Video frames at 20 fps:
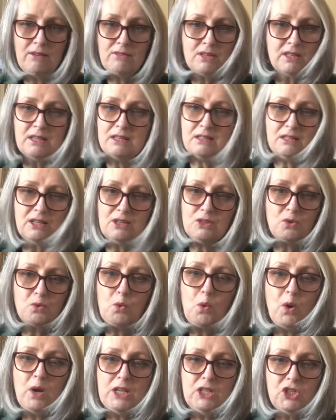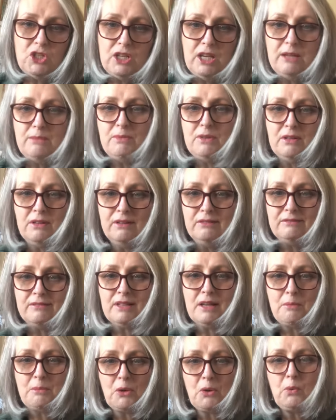It's quite cheap, you know, a
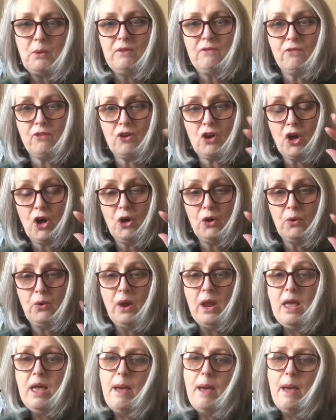couple of quid for a cone,